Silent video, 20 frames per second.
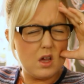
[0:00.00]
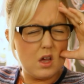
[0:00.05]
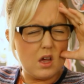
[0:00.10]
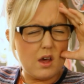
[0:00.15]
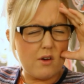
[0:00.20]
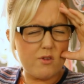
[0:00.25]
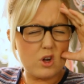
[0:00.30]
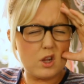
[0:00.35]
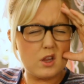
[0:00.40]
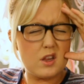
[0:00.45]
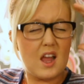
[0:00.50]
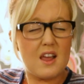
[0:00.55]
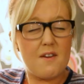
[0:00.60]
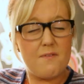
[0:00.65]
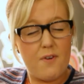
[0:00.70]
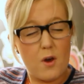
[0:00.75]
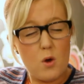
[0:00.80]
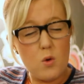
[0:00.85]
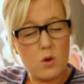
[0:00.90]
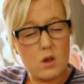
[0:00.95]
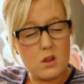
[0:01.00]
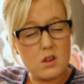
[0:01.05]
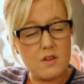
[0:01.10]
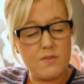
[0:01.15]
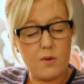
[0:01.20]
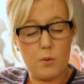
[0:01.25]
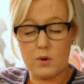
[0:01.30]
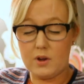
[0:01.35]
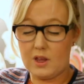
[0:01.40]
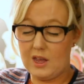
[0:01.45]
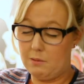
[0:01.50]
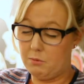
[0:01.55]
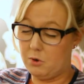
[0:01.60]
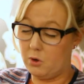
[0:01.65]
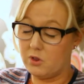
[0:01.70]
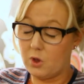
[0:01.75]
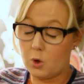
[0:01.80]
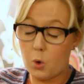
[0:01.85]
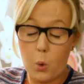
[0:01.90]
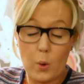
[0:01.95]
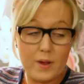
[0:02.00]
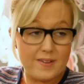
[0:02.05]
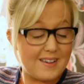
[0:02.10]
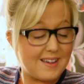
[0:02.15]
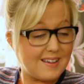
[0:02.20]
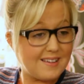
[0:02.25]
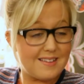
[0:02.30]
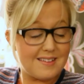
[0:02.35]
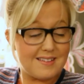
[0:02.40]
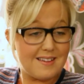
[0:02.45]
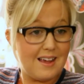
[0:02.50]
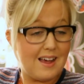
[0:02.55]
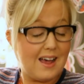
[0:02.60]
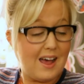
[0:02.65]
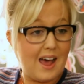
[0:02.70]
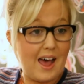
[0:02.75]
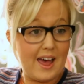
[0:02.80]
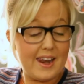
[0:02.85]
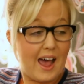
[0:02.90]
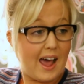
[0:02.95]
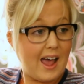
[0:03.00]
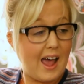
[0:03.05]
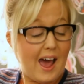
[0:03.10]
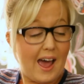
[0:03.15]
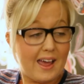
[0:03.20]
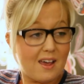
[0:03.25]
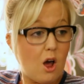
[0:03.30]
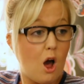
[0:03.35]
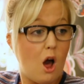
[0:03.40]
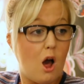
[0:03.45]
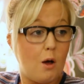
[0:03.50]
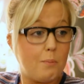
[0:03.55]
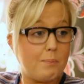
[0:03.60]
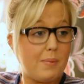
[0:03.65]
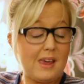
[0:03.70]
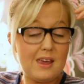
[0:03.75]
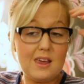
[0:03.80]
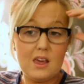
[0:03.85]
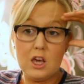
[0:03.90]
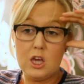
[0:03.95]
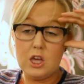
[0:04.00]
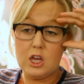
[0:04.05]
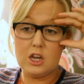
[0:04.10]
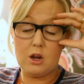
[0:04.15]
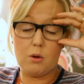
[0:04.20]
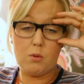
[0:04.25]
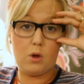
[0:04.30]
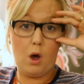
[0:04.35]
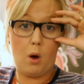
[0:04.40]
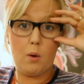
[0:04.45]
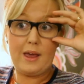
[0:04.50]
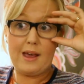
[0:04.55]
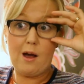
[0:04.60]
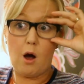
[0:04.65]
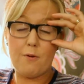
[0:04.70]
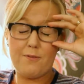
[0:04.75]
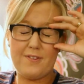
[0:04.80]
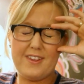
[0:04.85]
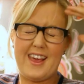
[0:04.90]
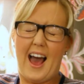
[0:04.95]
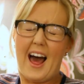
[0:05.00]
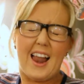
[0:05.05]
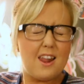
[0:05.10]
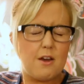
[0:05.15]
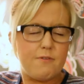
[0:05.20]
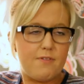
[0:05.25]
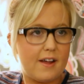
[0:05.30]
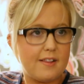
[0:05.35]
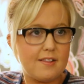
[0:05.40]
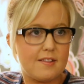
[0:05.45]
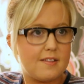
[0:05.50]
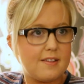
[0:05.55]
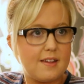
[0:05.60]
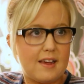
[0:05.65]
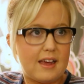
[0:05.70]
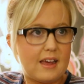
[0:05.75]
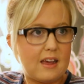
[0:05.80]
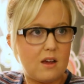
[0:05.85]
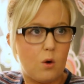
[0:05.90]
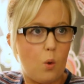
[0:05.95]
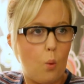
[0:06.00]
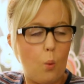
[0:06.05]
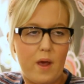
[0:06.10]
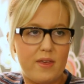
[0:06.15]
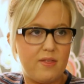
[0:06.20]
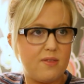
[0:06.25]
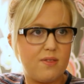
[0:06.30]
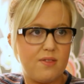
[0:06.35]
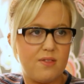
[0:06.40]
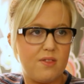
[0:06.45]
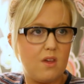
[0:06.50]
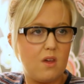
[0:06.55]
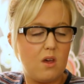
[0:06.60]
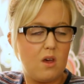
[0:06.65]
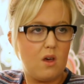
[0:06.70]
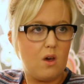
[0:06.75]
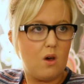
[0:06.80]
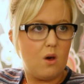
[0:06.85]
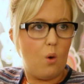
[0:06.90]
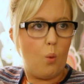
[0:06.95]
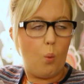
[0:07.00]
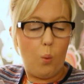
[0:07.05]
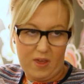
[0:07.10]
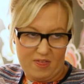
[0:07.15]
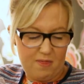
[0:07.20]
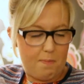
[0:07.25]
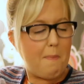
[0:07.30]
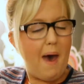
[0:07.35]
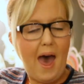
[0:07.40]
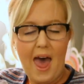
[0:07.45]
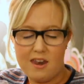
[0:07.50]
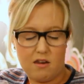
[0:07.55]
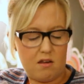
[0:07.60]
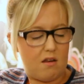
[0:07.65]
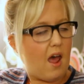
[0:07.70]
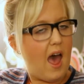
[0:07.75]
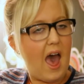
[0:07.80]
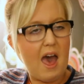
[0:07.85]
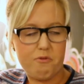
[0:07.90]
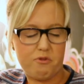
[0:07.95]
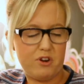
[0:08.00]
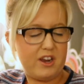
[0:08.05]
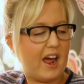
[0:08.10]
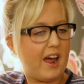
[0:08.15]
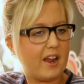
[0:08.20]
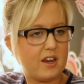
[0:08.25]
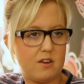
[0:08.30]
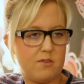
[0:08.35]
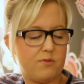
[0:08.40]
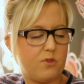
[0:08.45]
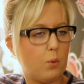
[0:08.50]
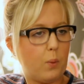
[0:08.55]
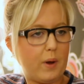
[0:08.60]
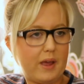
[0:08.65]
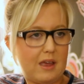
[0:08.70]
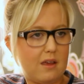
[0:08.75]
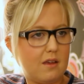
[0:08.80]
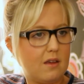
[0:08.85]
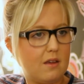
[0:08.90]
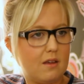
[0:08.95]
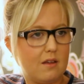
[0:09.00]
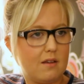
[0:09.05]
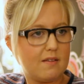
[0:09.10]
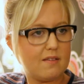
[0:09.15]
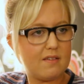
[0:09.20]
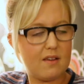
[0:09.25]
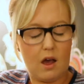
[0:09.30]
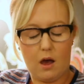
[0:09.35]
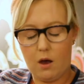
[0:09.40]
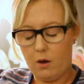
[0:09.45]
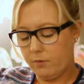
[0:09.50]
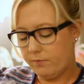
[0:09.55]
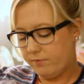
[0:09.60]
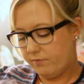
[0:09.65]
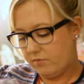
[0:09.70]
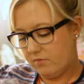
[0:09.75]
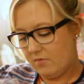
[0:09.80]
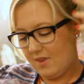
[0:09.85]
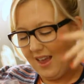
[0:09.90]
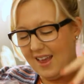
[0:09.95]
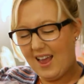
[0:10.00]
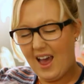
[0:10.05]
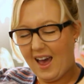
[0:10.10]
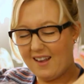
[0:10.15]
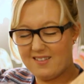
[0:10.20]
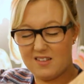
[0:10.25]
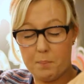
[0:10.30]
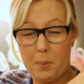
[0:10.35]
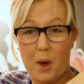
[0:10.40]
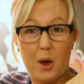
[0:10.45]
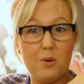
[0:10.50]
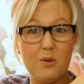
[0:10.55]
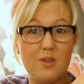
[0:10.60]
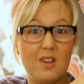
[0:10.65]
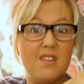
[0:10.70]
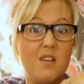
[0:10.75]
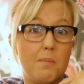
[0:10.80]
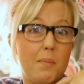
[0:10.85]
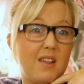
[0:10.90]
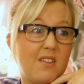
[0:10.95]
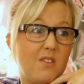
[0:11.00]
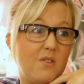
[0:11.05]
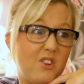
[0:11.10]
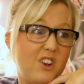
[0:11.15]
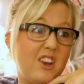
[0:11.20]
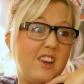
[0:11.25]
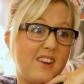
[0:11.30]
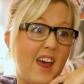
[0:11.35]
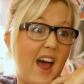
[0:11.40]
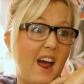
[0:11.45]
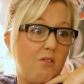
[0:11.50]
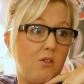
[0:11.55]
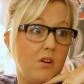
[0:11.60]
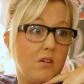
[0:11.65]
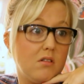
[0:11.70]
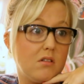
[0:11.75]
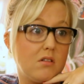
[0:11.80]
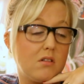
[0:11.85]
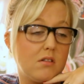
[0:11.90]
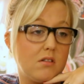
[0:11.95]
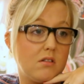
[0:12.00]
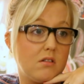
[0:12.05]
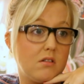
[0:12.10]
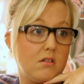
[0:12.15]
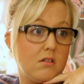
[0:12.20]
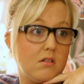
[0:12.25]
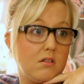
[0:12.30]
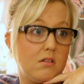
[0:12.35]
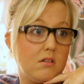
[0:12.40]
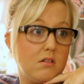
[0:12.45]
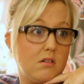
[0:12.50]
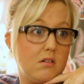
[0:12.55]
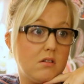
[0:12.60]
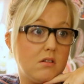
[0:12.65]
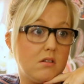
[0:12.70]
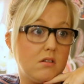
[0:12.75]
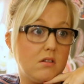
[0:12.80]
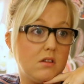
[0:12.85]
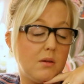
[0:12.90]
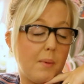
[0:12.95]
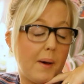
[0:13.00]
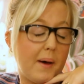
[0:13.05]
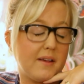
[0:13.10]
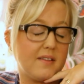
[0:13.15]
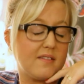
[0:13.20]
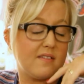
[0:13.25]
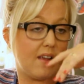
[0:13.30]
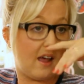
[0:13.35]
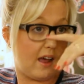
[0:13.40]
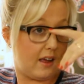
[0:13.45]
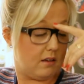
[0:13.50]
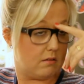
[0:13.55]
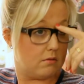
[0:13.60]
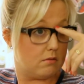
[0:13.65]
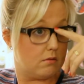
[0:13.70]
I've got to stay focused if I want to keep doing the quizzes, and I can't be, you know, going off gallivanting with men every night of the week. So, I suppose it's a bit of a deterrent, you might say.